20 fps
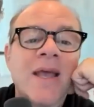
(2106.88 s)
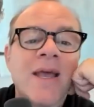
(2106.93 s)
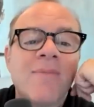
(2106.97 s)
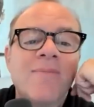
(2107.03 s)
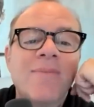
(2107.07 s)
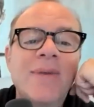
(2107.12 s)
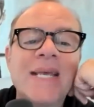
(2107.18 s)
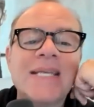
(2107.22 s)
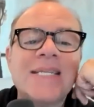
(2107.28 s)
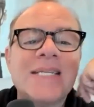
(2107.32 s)

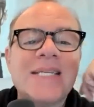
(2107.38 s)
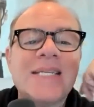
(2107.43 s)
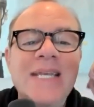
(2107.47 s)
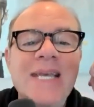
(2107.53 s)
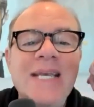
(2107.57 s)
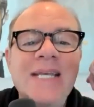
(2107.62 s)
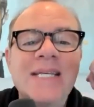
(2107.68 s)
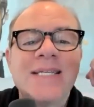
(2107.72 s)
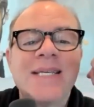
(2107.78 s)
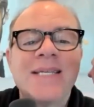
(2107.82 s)
Bee's
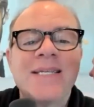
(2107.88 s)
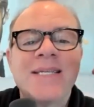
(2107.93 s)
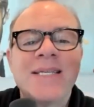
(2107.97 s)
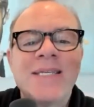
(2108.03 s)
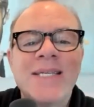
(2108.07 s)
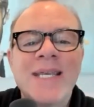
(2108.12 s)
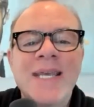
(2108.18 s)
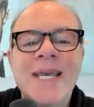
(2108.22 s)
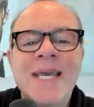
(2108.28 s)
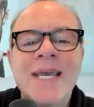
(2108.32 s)
Knees is a
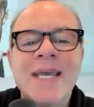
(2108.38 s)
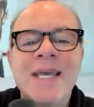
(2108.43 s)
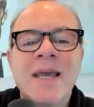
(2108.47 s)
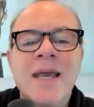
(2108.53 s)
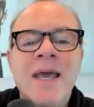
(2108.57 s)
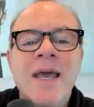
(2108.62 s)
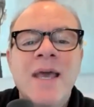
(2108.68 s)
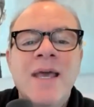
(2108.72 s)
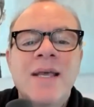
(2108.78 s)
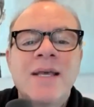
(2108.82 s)
zinging,
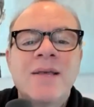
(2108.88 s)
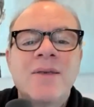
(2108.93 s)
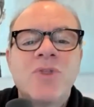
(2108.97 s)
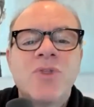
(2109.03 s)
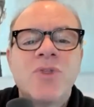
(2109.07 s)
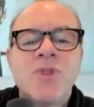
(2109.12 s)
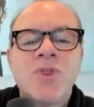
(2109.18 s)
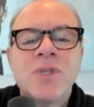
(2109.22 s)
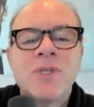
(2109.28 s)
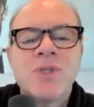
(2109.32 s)

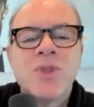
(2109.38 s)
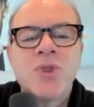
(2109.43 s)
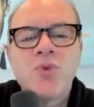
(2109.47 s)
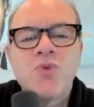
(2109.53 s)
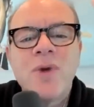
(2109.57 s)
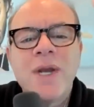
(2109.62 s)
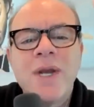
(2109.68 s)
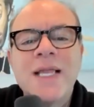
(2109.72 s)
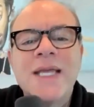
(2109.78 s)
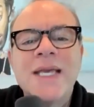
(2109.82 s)

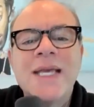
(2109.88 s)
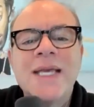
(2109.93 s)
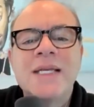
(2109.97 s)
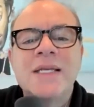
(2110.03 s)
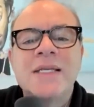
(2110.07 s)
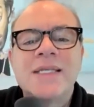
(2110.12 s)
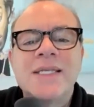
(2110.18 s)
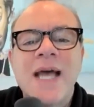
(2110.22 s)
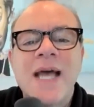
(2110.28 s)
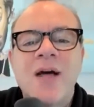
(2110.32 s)
thrilling
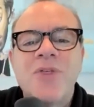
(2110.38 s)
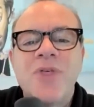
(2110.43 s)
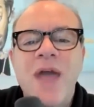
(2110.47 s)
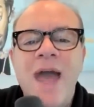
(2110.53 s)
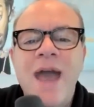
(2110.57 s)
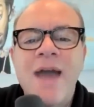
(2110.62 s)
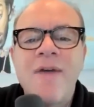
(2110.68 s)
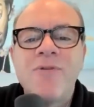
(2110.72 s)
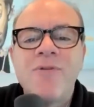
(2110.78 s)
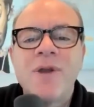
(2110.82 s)
South
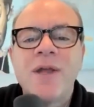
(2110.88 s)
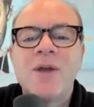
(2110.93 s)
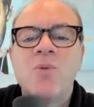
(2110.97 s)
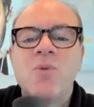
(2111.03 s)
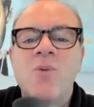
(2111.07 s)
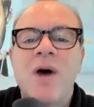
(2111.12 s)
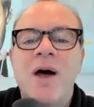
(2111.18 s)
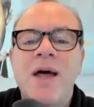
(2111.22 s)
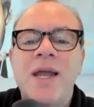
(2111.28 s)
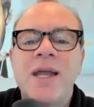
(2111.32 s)
African
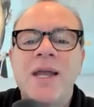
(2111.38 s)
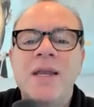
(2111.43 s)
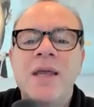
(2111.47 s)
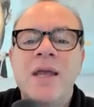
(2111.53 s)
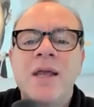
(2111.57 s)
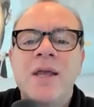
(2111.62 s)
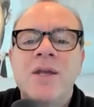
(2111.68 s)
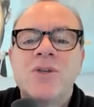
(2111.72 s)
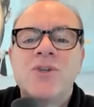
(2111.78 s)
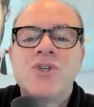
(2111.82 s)
wine.
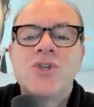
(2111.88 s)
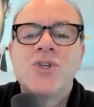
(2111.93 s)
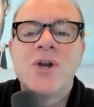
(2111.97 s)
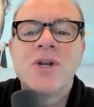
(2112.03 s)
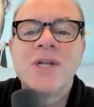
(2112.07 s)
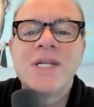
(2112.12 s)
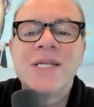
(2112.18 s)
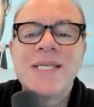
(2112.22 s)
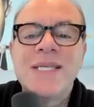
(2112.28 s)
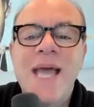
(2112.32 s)

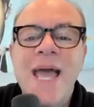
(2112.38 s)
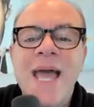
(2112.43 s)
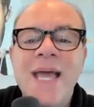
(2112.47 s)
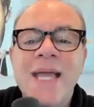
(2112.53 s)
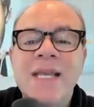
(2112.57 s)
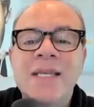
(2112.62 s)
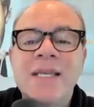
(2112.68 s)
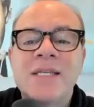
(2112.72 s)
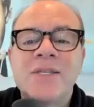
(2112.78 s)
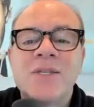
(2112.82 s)
Journey's
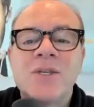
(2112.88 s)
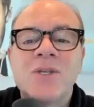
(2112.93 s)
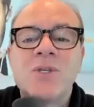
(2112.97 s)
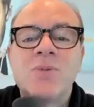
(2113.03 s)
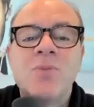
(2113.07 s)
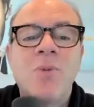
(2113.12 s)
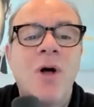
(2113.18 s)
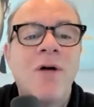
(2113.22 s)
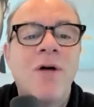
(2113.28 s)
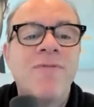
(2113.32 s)
End is a
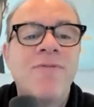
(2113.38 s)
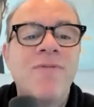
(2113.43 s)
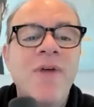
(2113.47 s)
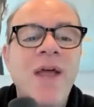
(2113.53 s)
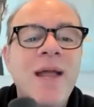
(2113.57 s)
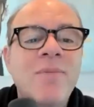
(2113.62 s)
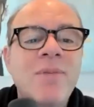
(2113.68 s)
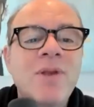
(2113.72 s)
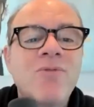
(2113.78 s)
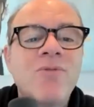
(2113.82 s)
small
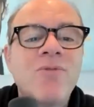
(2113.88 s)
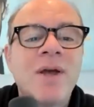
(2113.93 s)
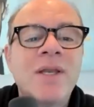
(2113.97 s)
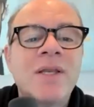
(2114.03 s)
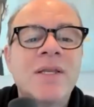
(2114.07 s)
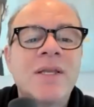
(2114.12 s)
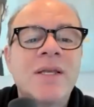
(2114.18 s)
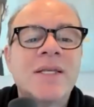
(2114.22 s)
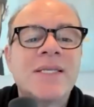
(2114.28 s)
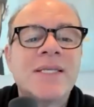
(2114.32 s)
family
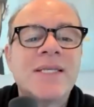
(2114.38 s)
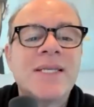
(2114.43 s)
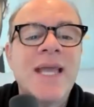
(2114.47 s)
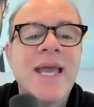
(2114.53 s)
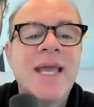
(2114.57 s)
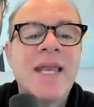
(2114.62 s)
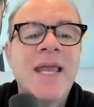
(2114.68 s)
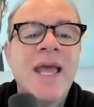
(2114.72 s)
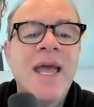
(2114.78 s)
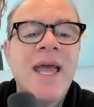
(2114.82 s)
run
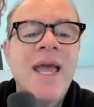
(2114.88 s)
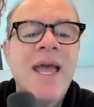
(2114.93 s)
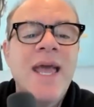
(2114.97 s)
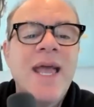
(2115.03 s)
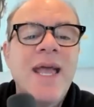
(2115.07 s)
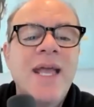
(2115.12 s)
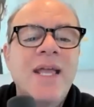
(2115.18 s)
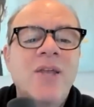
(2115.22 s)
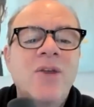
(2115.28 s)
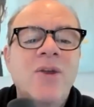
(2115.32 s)
estate.
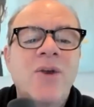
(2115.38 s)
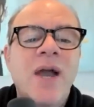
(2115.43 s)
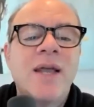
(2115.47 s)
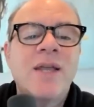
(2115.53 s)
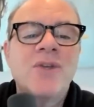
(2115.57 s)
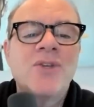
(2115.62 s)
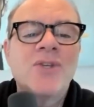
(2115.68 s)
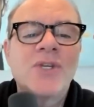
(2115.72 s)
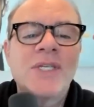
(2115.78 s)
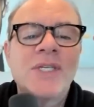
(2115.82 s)
You,
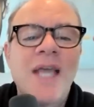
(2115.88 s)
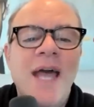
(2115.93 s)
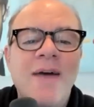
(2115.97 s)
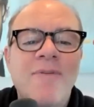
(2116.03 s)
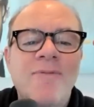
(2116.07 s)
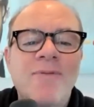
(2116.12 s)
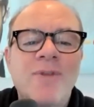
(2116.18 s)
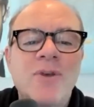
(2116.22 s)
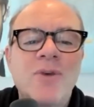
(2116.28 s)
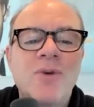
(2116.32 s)
you just
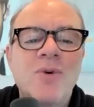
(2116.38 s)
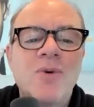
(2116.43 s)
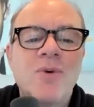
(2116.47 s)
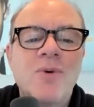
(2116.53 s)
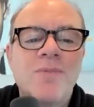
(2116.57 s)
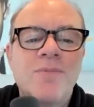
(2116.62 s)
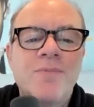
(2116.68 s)
have to.